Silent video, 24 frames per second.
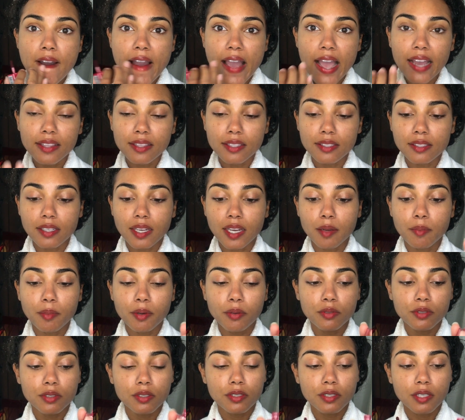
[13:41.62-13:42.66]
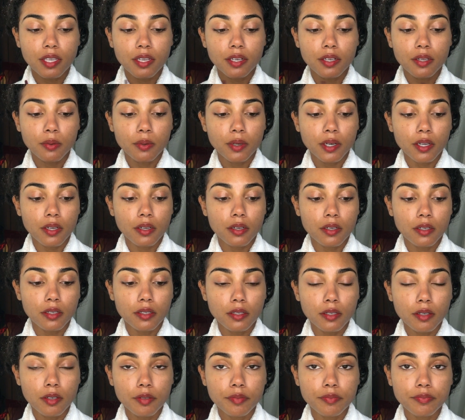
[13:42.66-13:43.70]
At the time, I was just getting what I
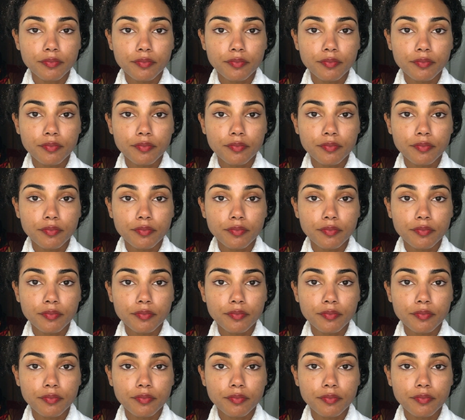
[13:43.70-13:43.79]
could.